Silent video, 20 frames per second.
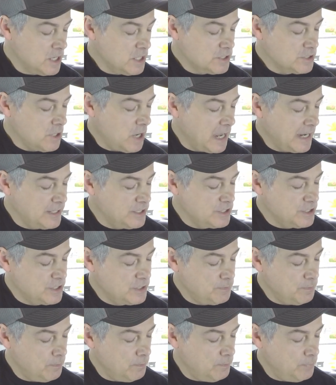So I can
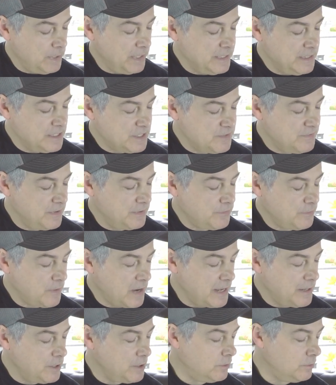just play this 5th
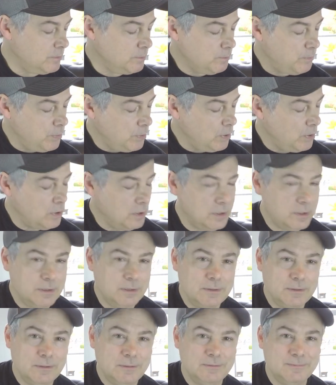fret note and pull
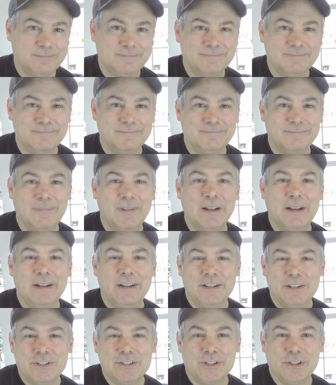
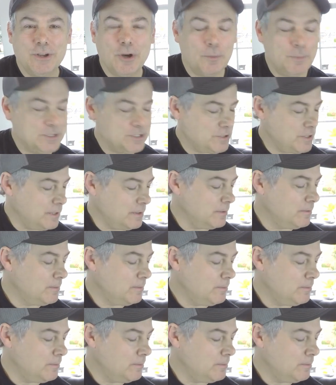to the open string.